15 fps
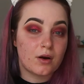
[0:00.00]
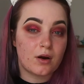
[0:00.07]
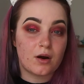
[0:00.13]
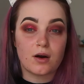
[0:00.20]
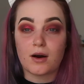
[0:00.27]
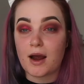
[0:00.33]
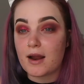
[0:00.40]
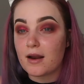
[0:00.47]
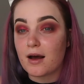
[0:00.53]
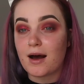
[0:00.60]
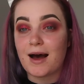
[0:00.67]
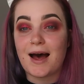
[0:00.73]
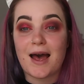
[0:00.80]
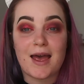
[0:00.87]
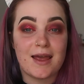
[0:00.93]
Alright,
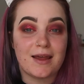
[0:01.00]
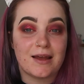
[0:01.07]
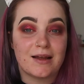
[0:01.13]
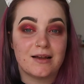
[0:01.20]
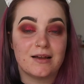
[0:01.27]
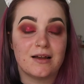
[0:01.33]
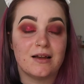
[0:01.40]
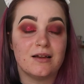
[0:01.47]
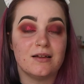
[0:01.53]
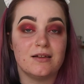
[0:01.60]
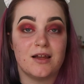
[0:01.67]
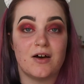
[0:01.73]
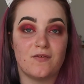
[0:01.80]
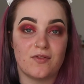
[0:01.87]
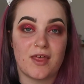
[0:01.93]
I
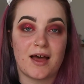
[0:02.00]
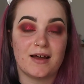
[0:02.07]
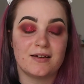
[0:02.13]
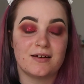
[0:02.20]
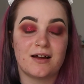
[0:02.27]
love that.